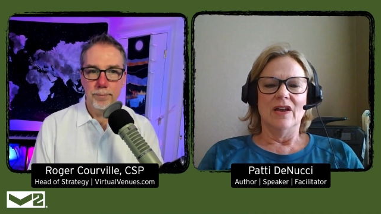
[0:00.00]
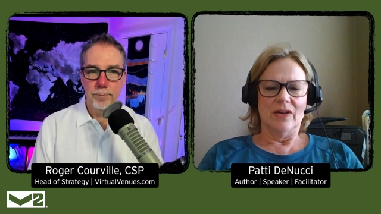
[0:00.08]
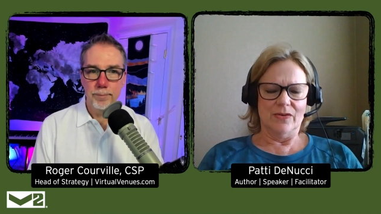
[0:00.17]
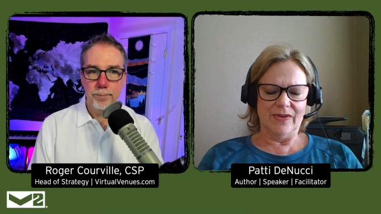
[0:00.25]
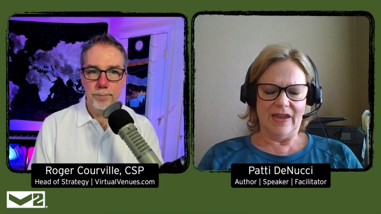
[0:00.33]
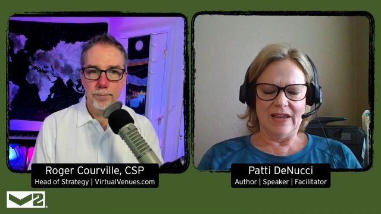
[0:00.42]

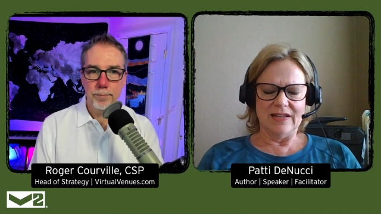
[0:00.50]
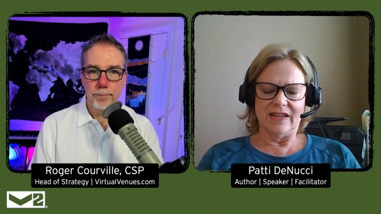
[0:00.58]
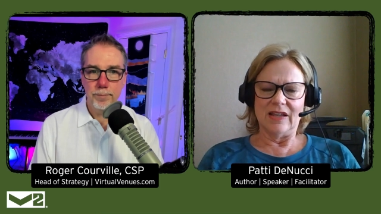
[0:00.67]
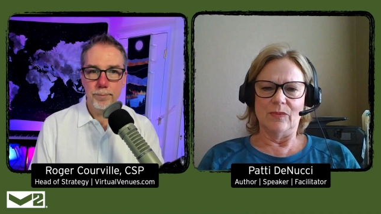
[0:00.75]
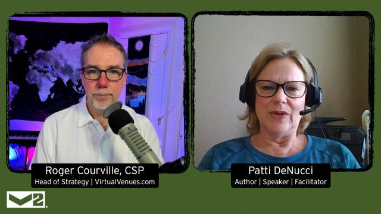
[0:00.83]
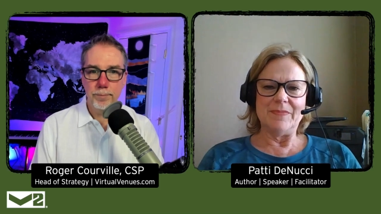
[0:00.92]
Speaker 1: okay
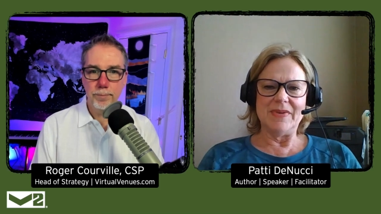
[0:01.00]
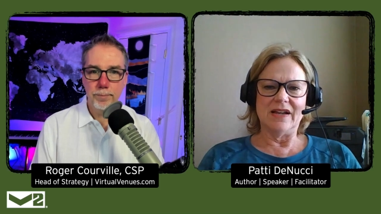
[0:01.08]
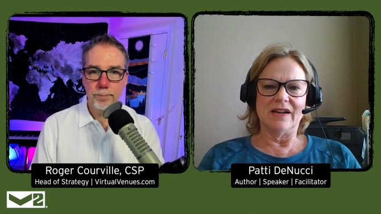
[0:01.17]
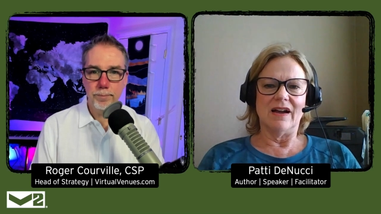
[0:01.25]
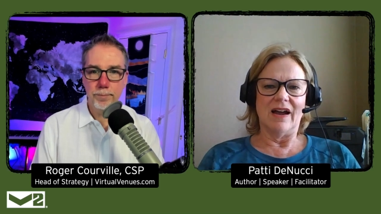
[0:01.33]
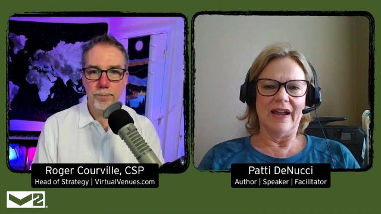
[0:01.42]
can we be
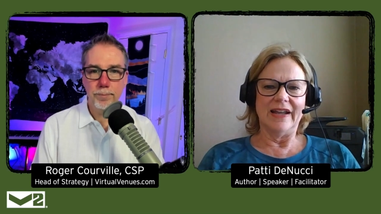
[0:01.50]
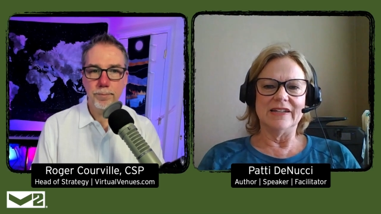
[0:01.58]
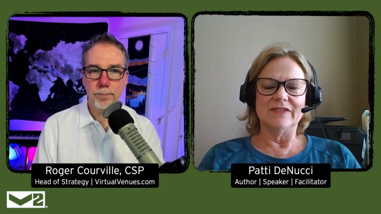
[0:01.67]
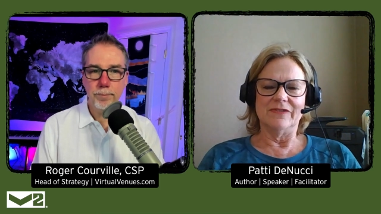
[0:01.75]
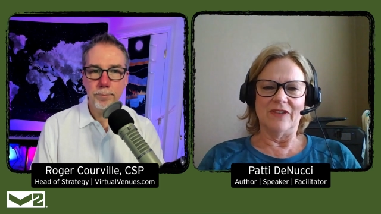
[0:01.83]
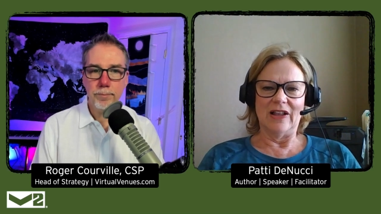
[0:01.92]
kind
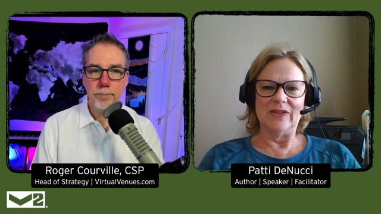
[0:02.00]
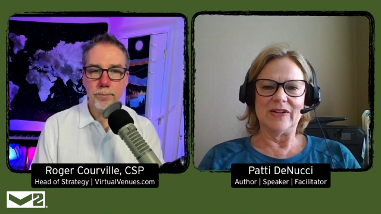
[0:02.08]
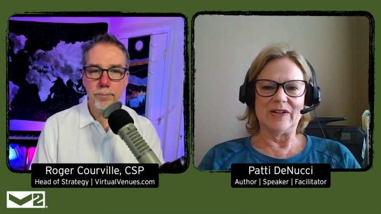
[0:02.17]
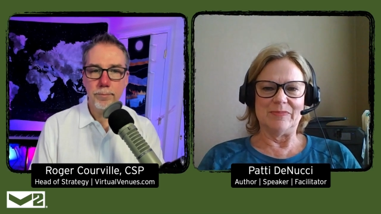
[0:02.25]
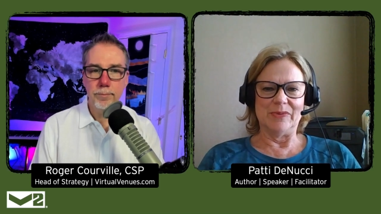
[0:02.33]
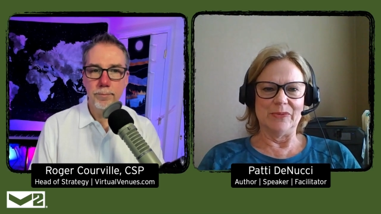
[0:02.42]
and follow a
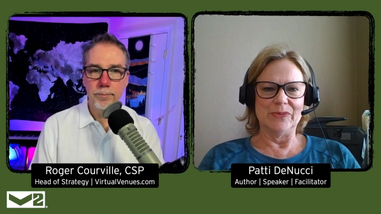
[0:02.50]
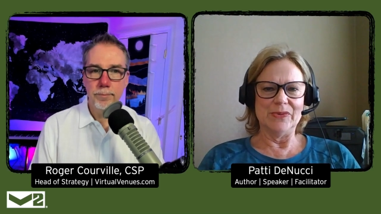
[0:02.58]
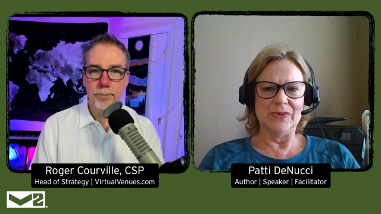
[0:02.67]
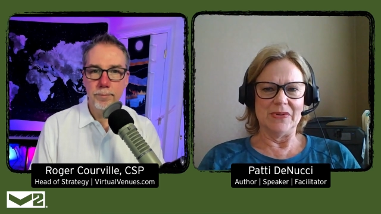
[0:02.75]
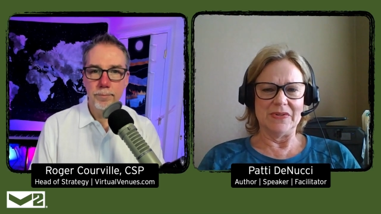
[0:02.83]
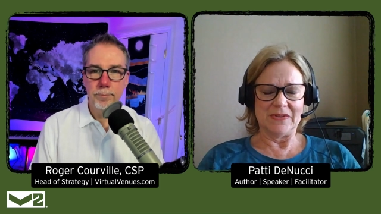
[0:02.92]
couple
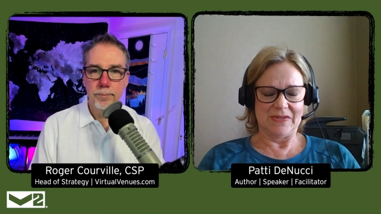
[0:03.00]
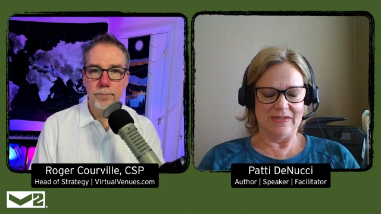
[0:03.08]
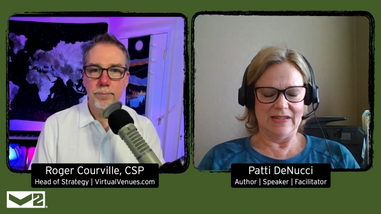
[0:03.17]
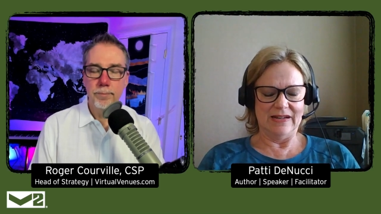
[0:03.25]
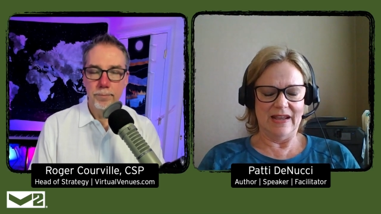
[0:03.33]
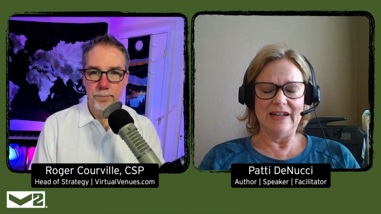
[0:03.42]

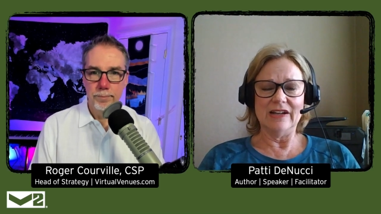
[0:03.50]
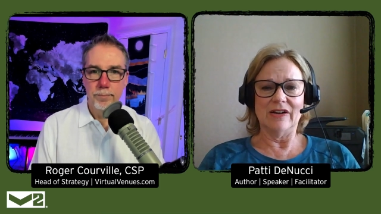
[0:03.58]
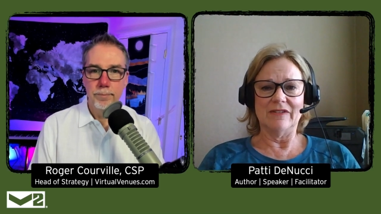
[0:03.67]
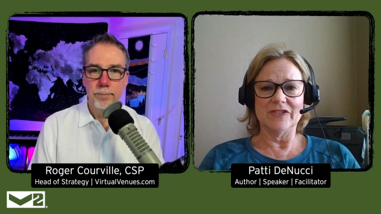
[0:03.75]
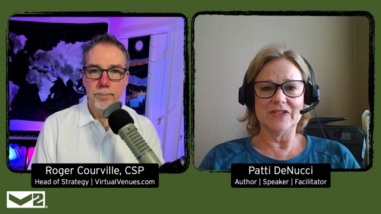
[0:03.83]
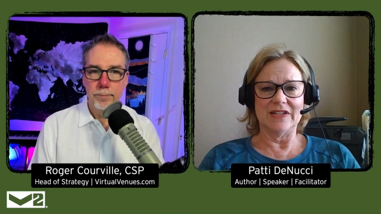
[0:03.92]
rules in any
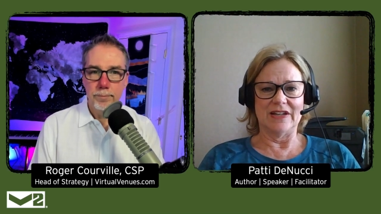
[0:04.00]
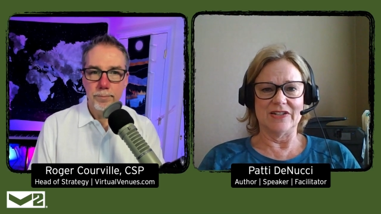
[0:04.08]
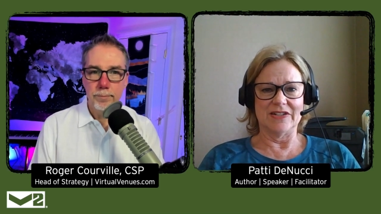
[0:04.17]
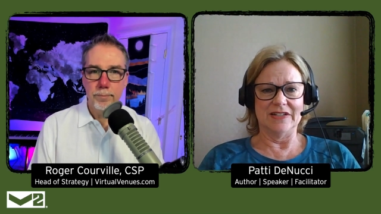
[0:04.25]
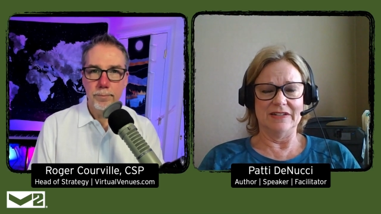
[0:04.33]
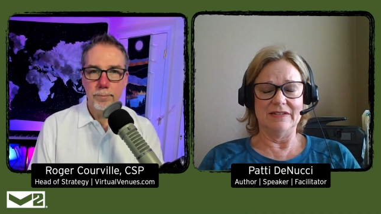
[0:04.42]

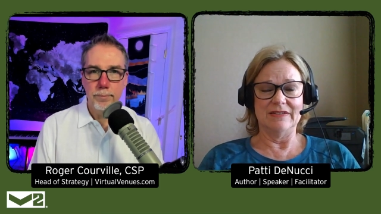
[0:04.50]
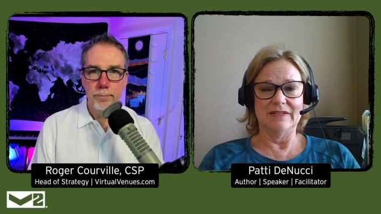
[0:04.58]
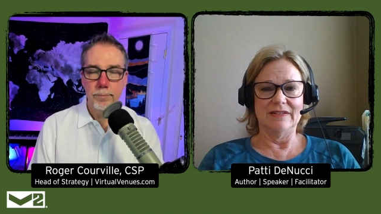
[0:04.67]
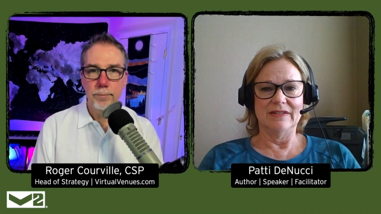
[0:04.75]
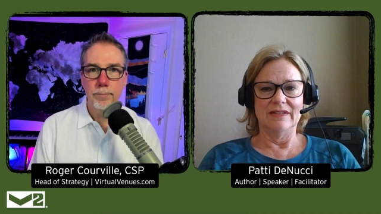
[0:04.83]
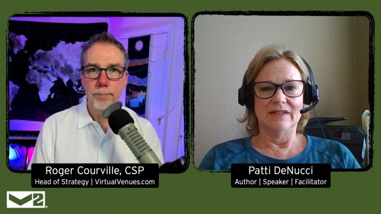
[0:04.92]
conversation
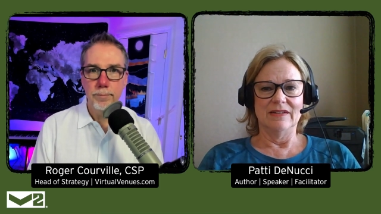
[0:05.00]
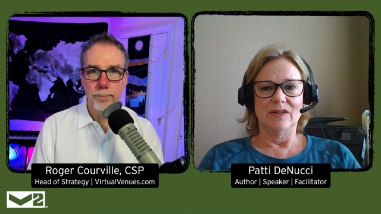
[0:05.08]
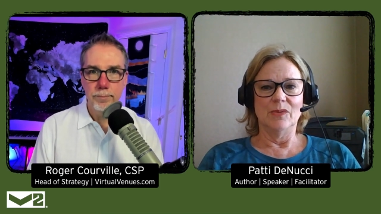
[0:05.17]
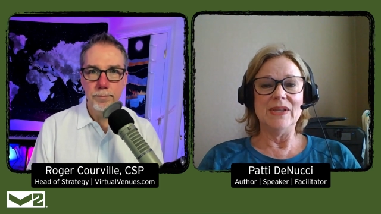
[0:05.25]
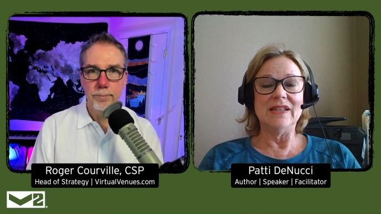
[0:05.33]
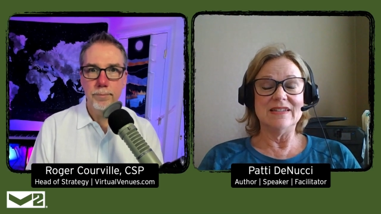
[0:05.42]

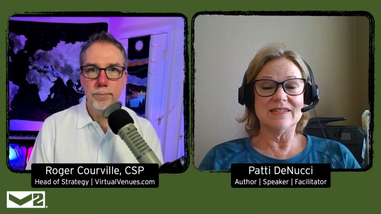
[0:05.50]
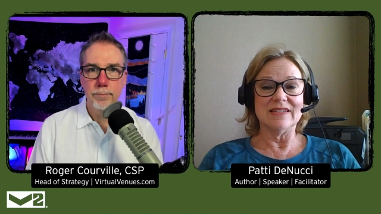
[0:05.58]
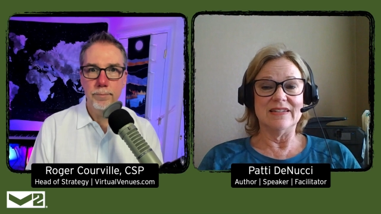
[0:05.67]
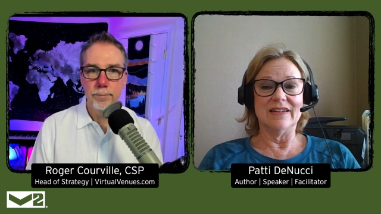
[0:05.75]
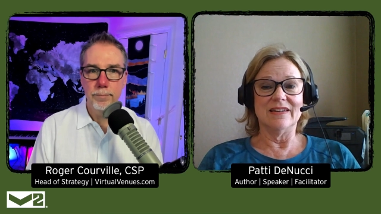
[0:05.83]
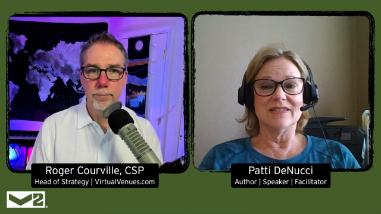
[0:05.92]
we
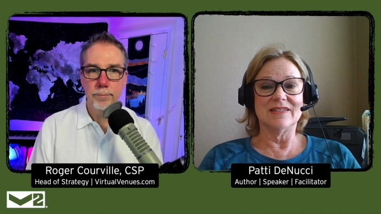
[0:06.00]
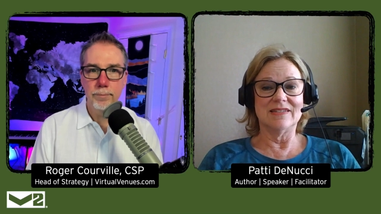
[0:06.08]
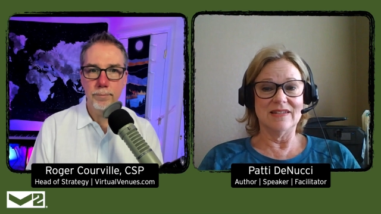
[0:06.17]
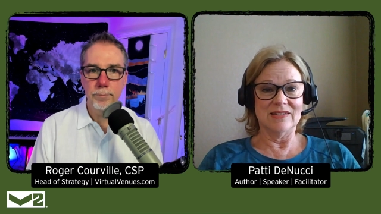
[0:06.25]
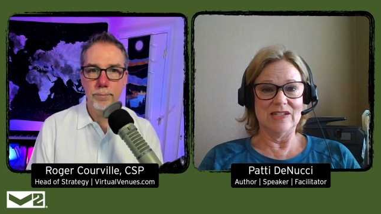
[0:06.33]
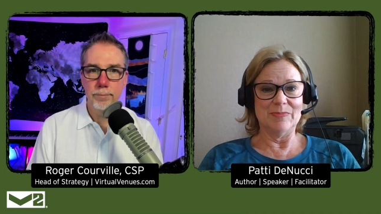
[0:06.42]
listen
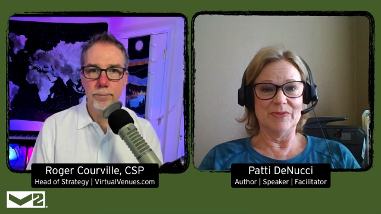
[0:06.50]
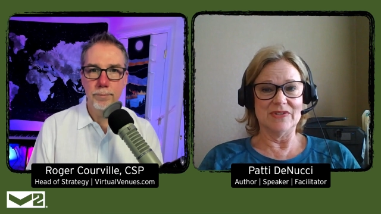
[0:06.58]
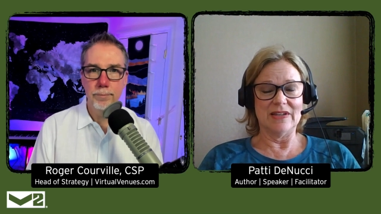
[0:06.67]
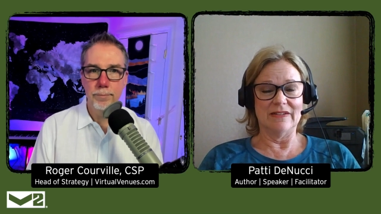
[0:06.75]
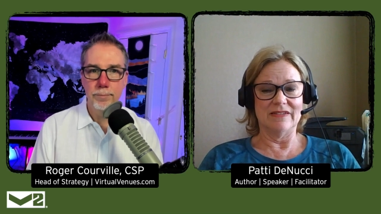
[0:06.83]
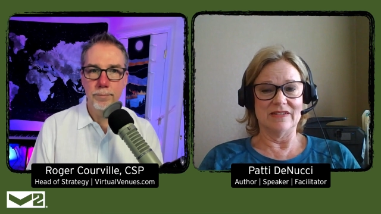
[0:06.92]

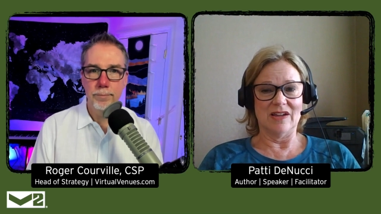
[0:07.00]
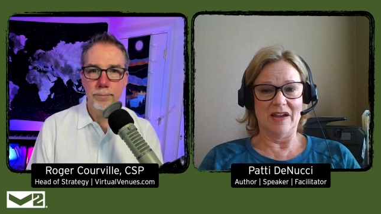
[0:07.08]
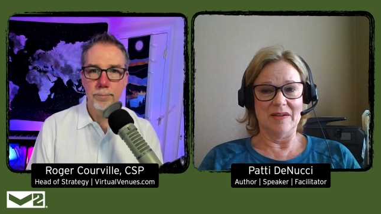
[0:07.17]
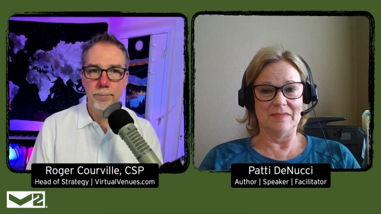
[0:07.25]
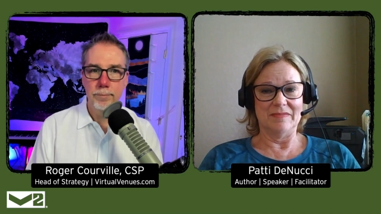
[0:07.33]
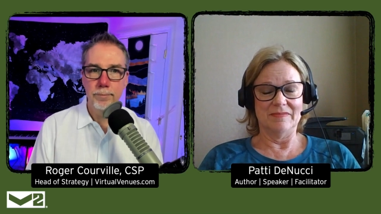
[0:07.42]
60% of the
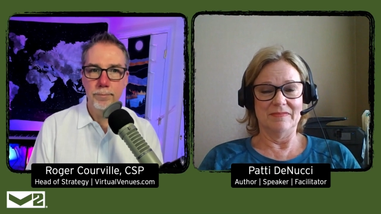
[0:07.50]
time.